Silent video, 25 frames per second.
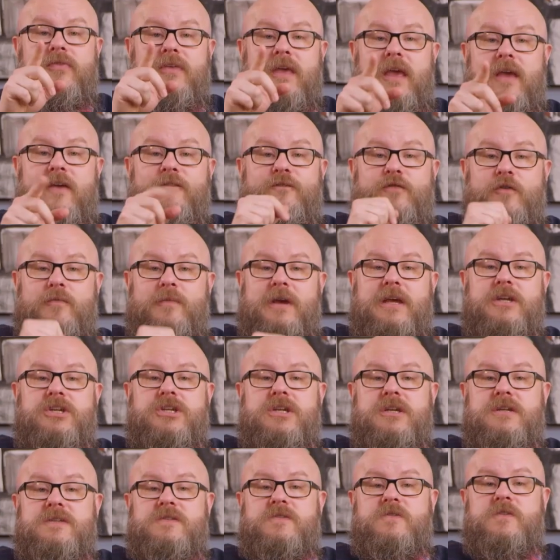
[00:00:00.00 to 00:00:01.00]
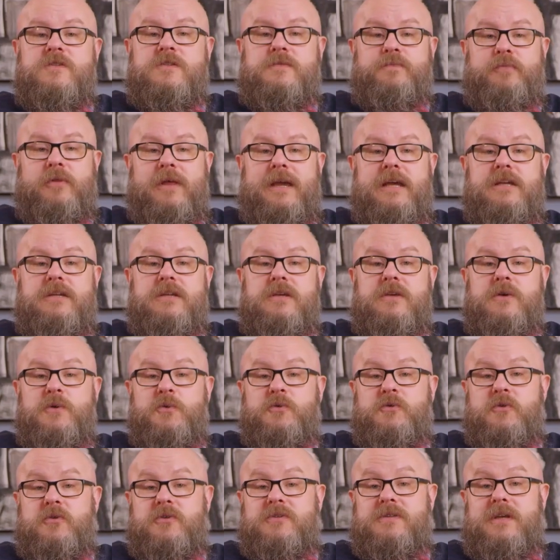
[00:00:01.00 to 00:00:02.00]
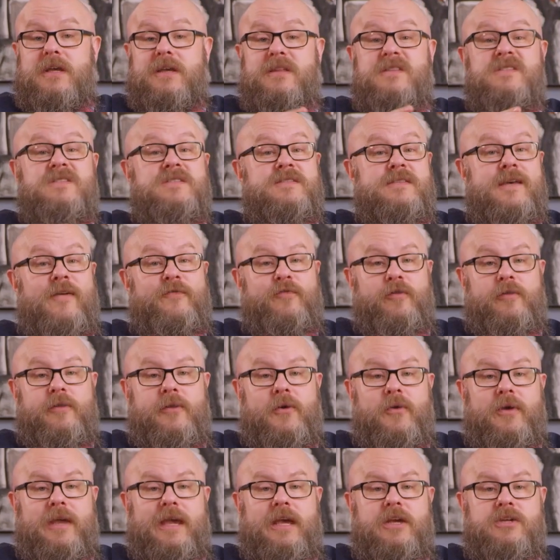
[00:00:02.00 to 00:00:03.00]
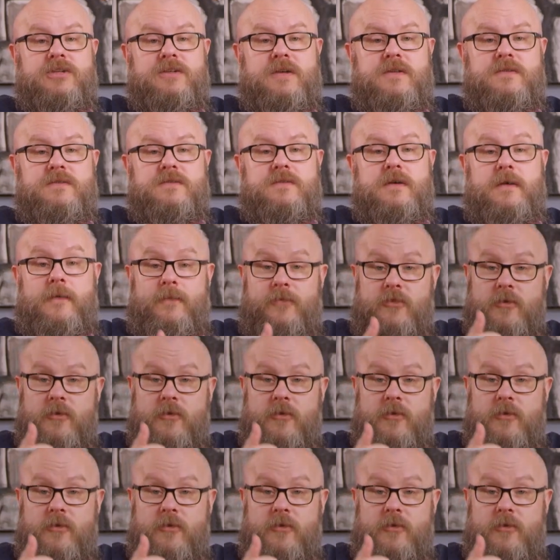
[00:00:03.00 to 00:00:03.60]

The information is displayed to users in several locations.